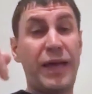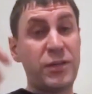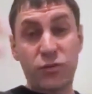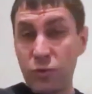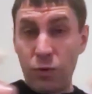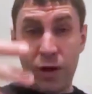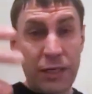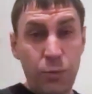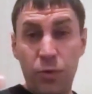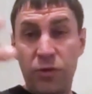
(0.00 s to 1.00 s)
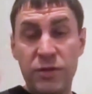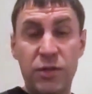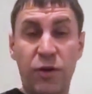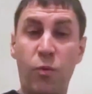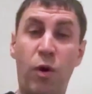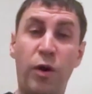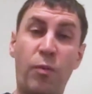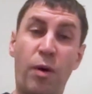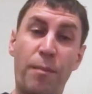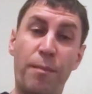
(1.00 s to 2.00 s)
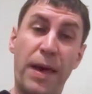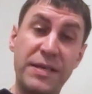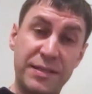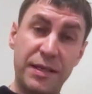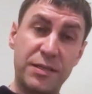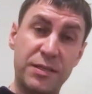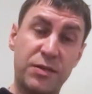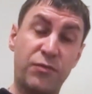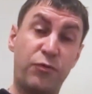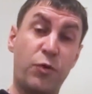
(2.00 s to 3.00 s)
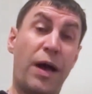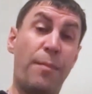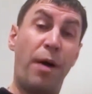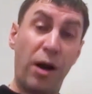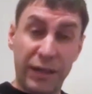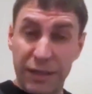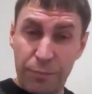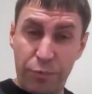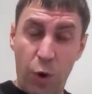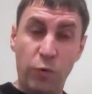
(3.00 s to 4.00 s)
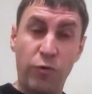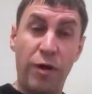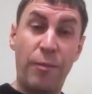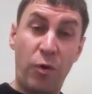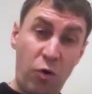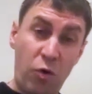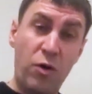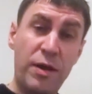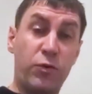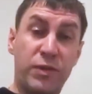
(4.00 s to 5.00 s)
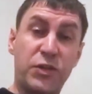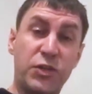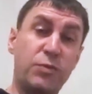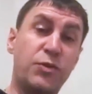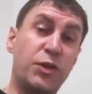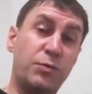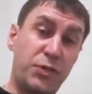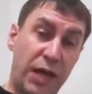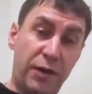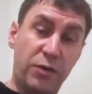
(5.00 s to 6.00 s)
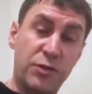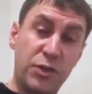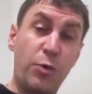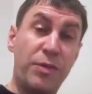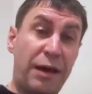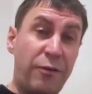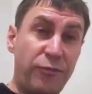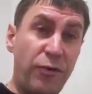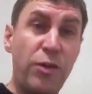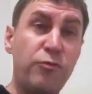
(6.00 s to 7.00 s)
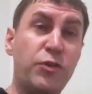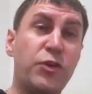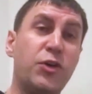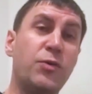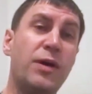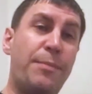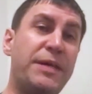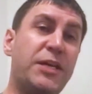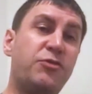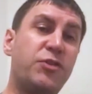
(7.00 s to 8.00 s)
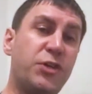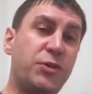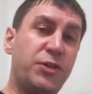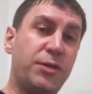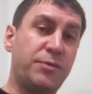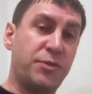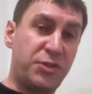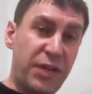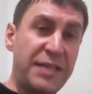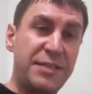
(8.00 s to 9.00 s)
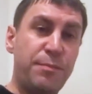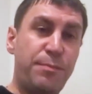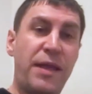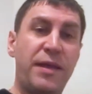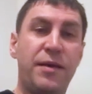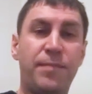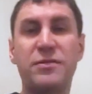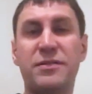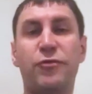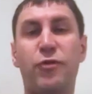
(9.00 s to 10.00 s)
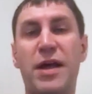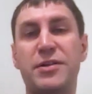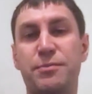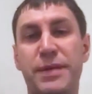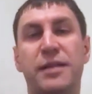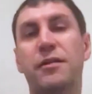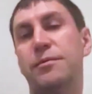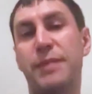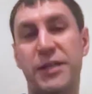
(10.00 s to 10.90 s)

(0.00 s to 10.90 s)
that's through working with us on a one on one basis, through our marketing program, or through this YouTube channel. So without further ado, let me introduce you to Jason Bennet, OxyFresh, Midland,